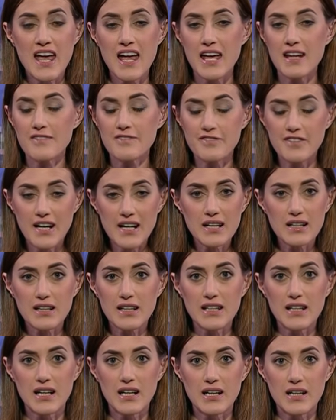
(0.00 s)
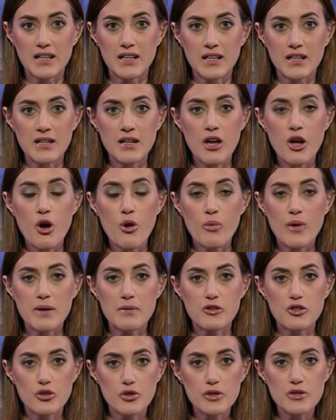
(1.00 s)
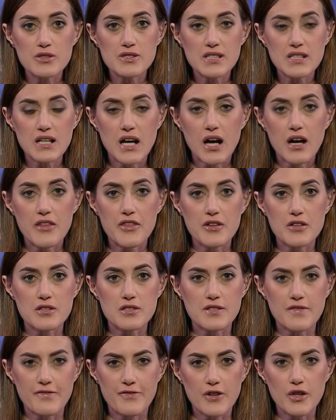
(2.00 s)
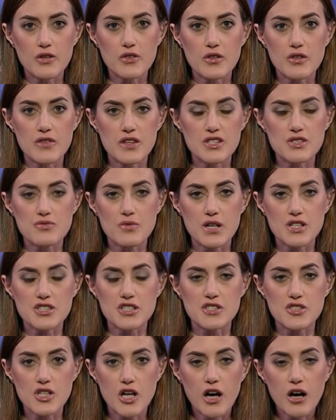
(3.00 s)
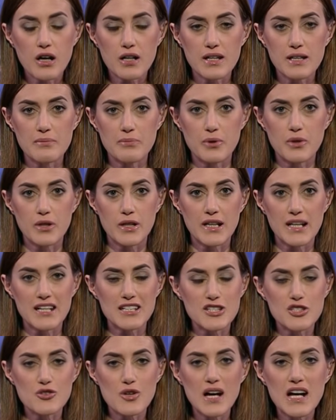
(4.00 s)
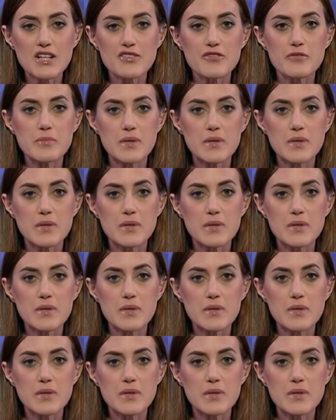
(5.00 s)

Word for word: And finally, Ana, when Cruz and others further this Russian talking point, it detracts